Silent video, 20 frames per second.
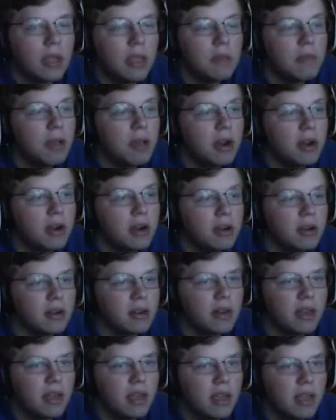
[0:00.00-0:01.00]
And he better,
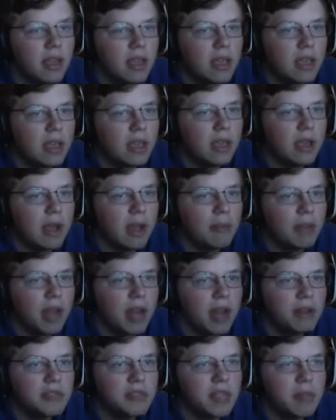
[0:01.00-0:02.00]
I
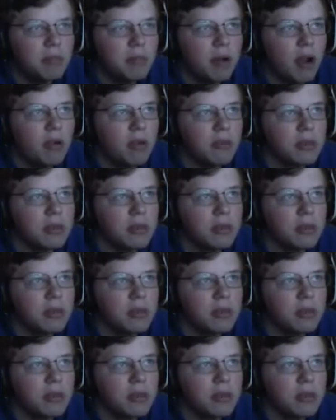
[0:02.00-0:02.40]
mean, honestly, I